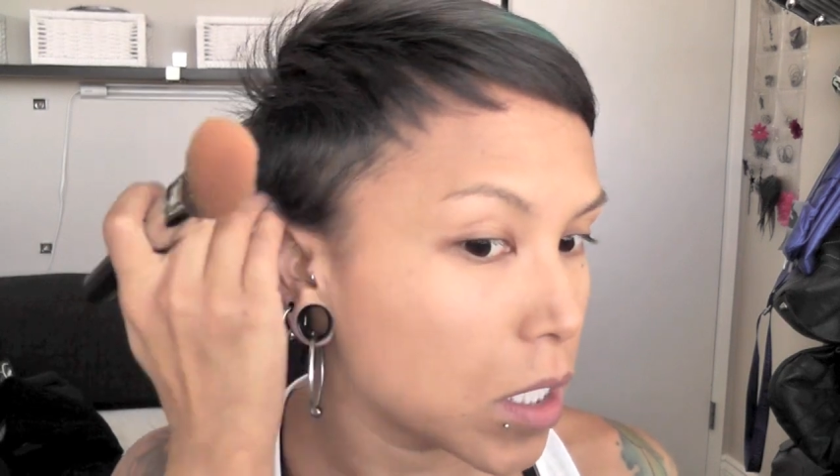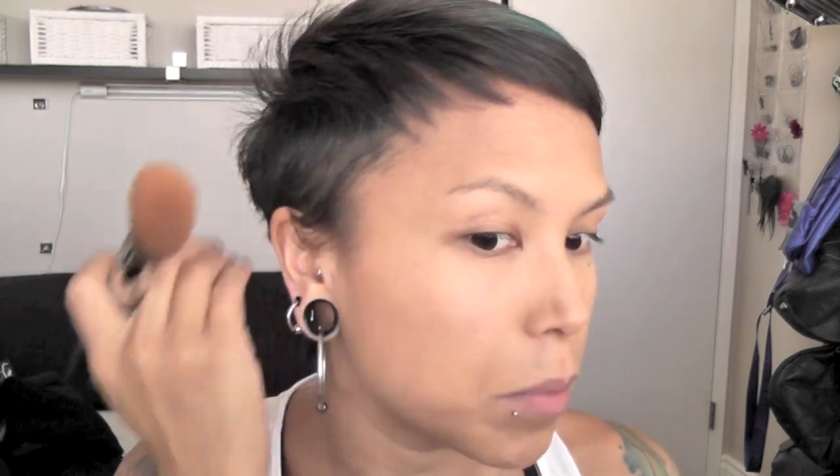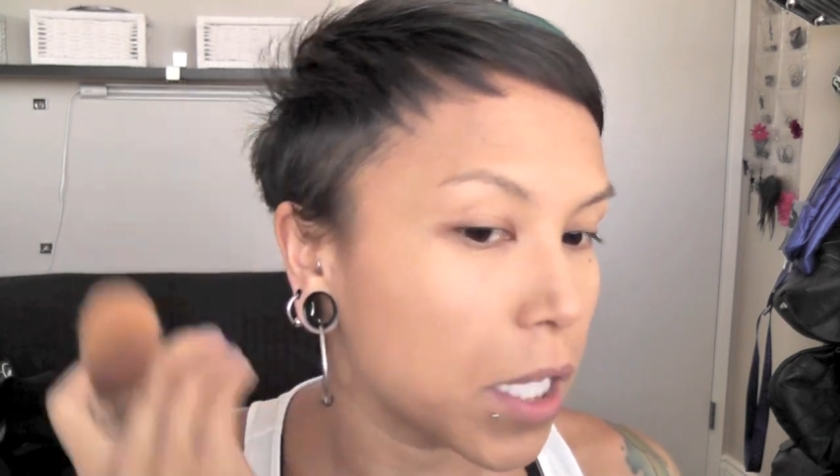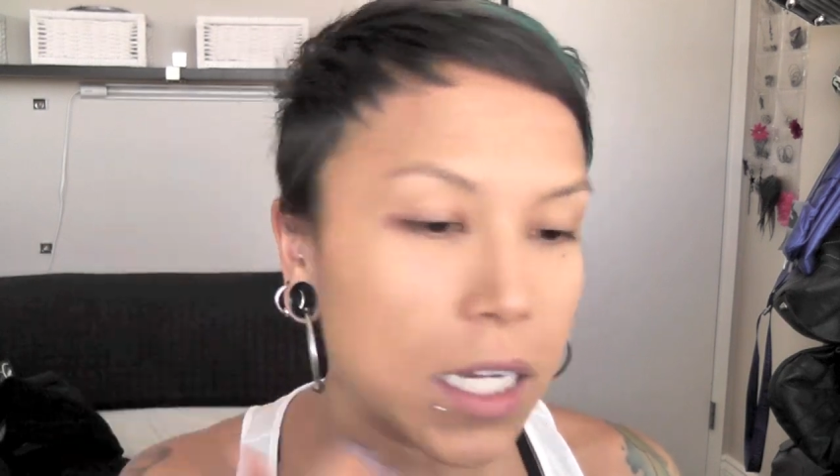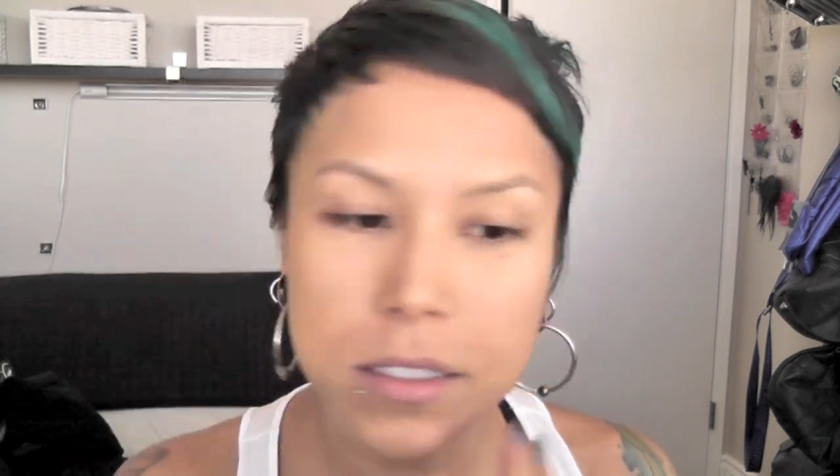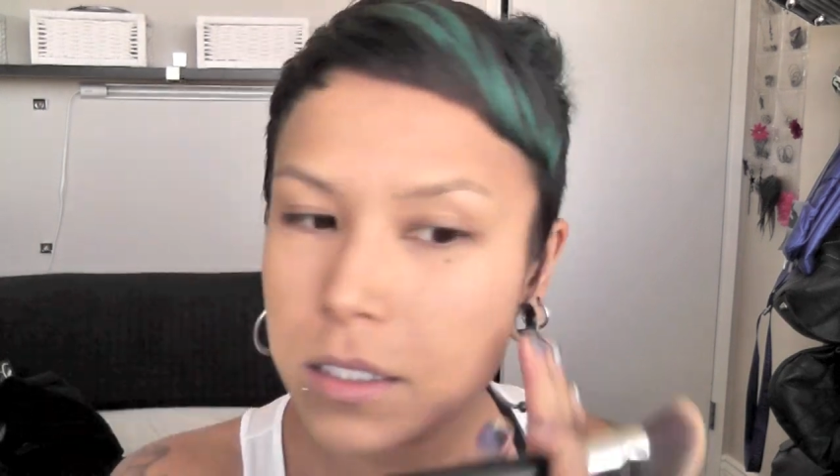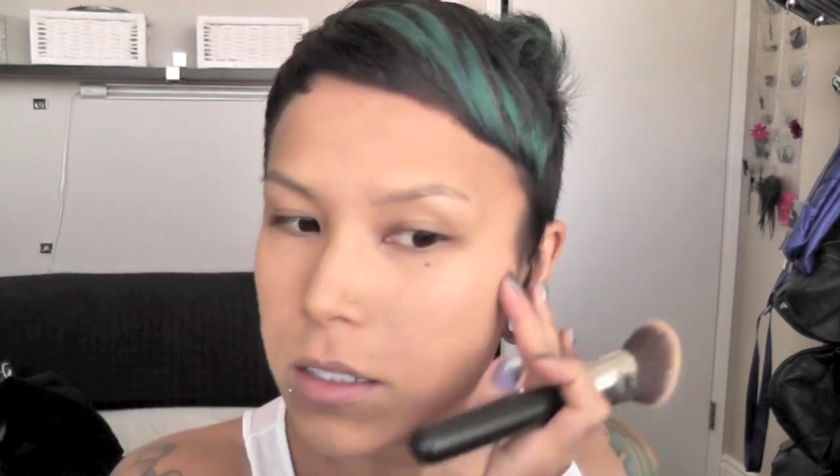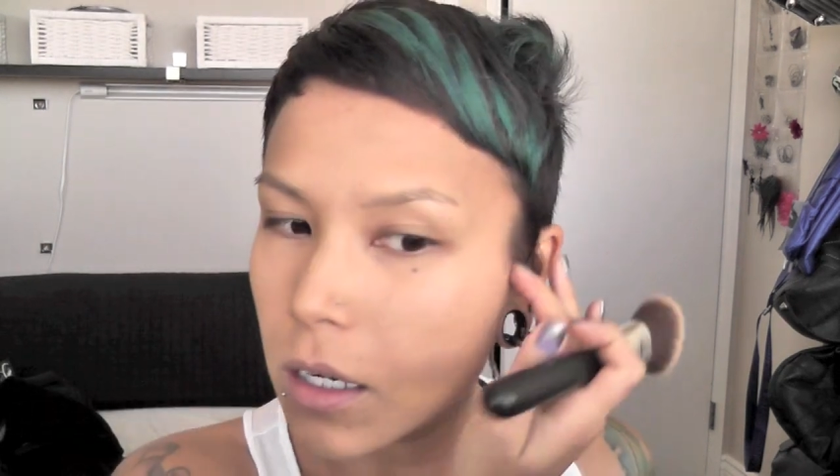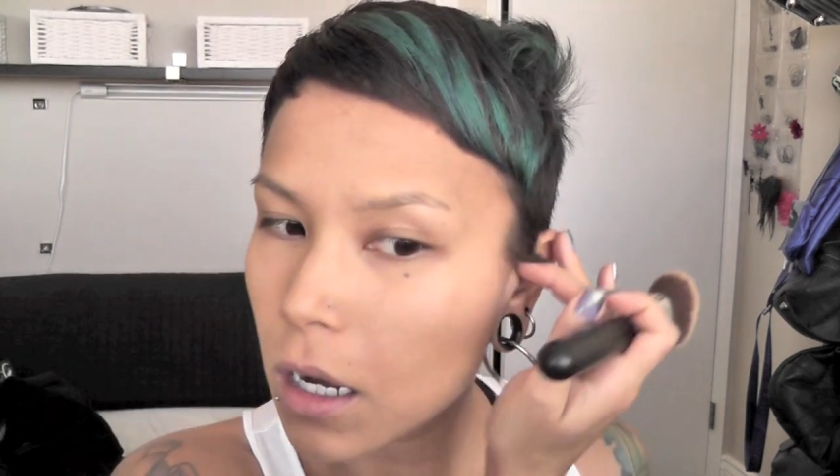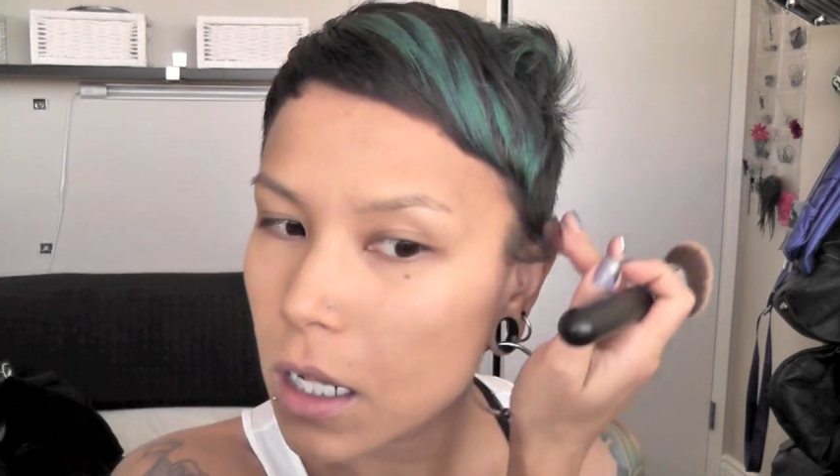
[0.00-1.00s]
apply it to
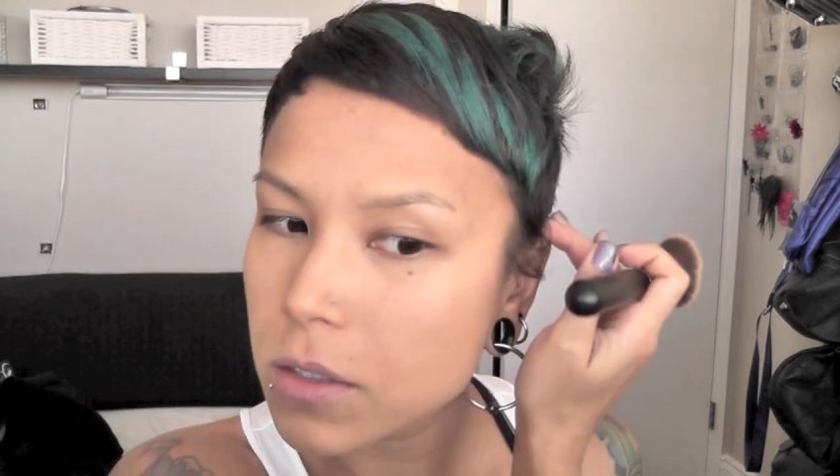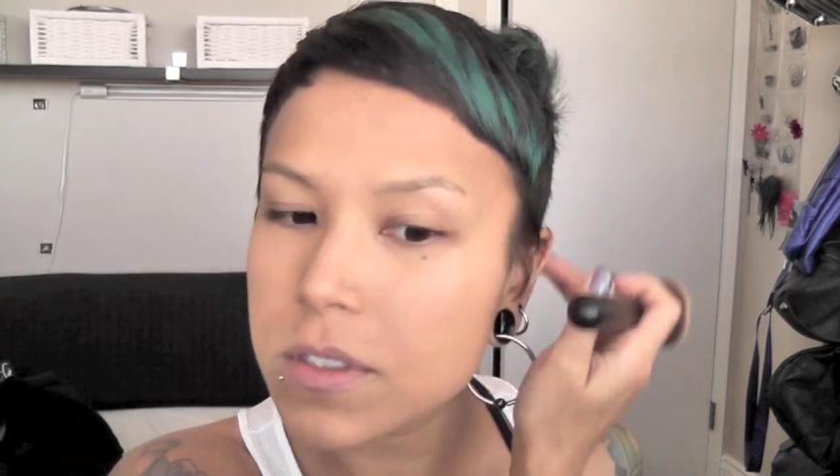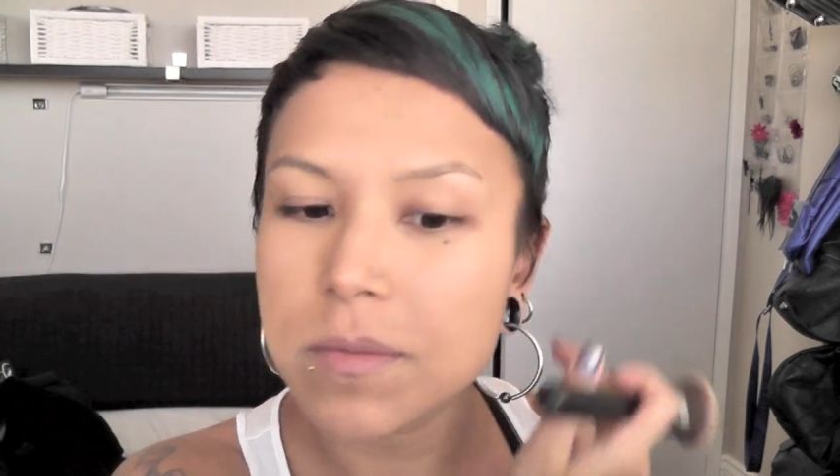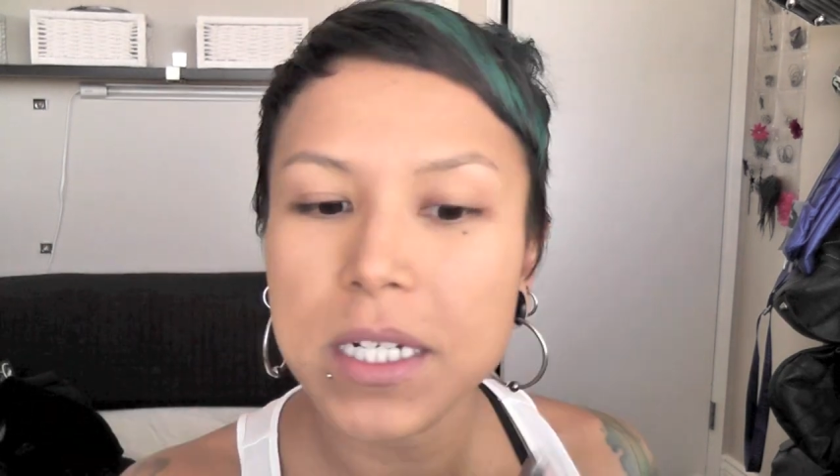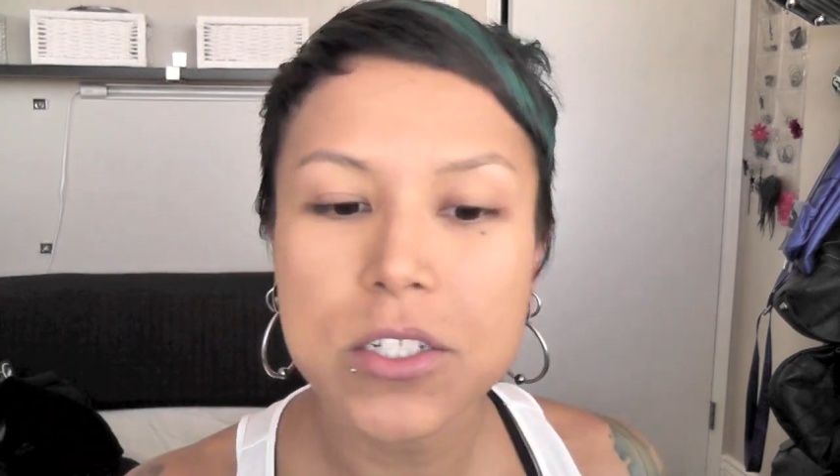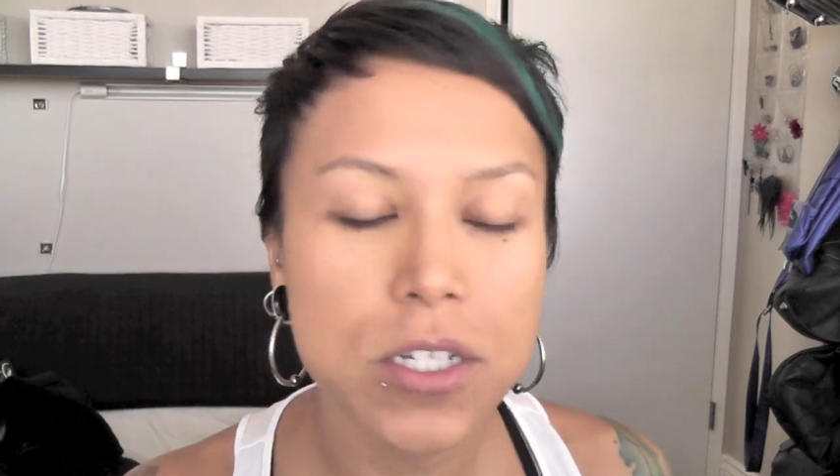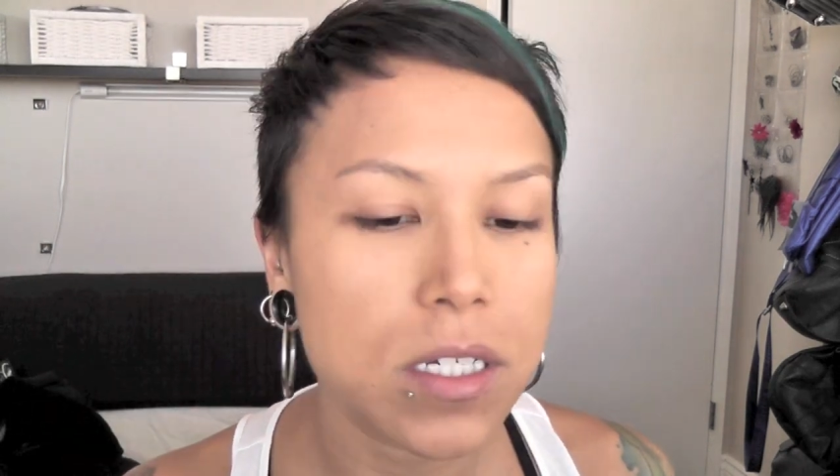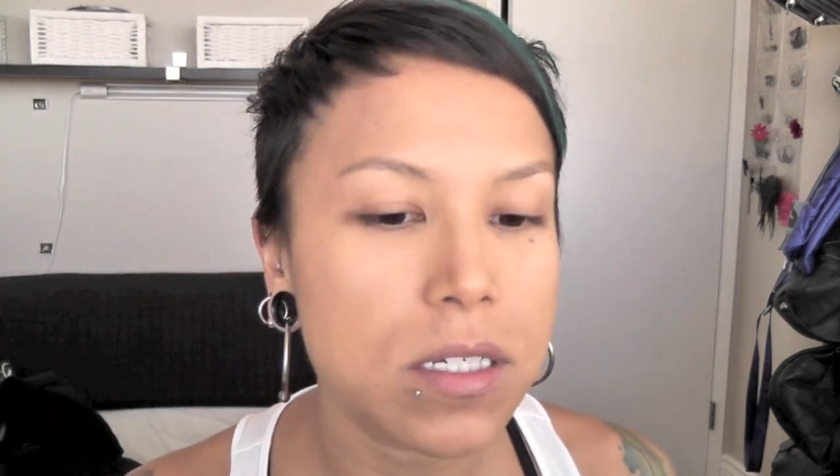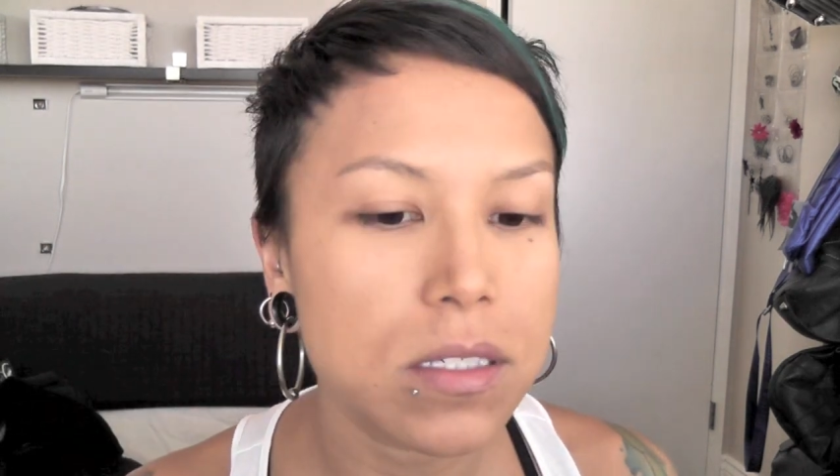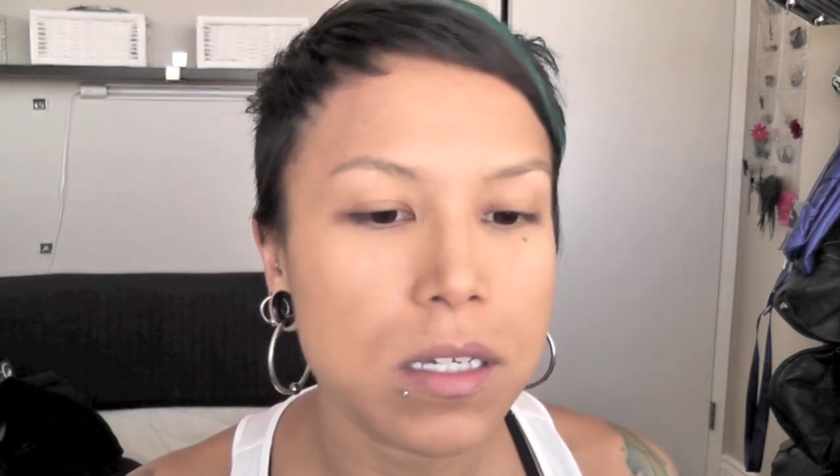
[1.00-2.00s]
the hollows of my
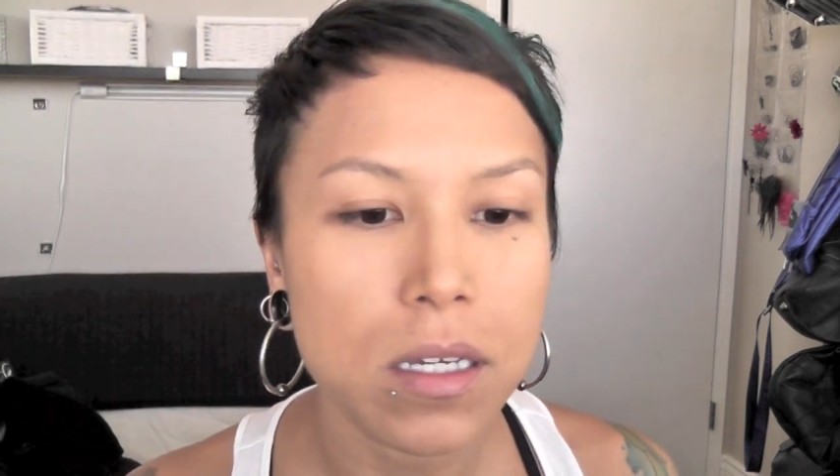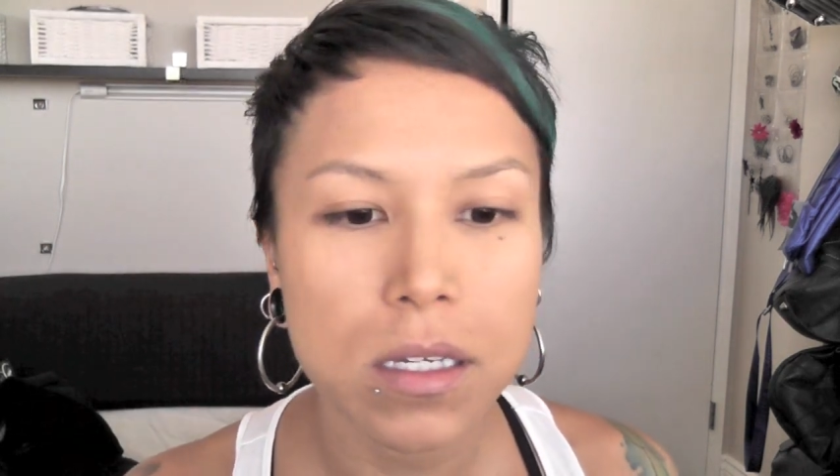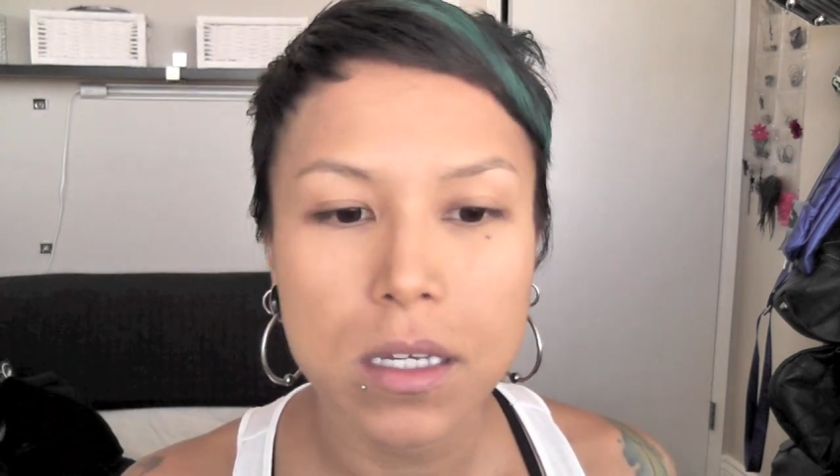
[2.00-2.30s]
cheeks,